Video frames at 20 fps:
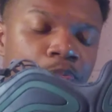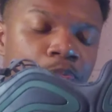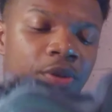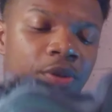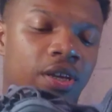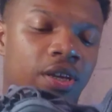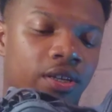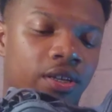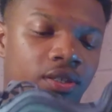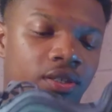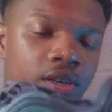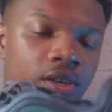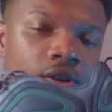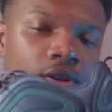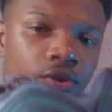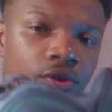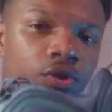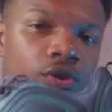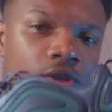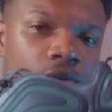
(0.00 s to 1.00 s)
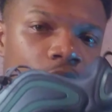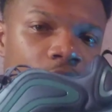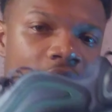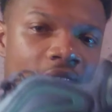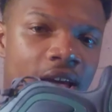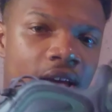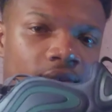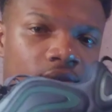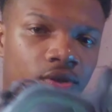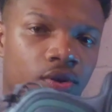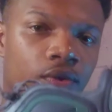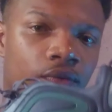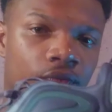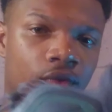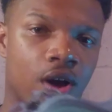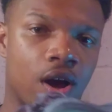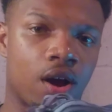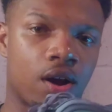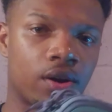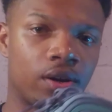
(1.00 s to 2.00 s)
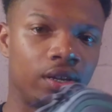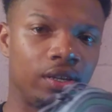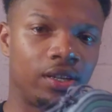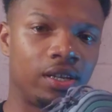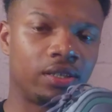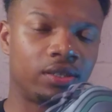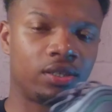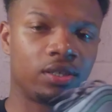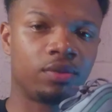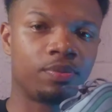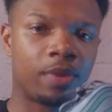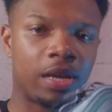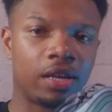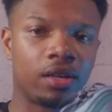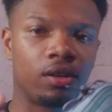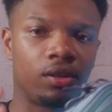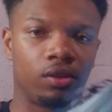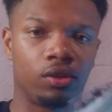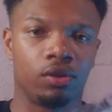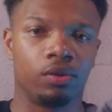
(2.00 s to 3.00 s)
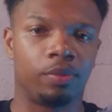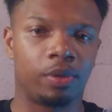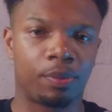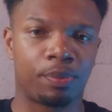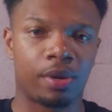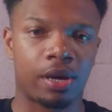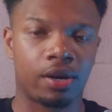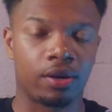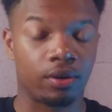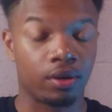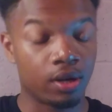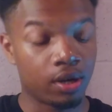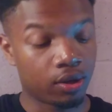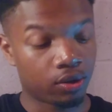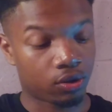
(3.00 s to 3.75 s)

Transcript: biggest air unit we have so far, and let's just make it a little bit better.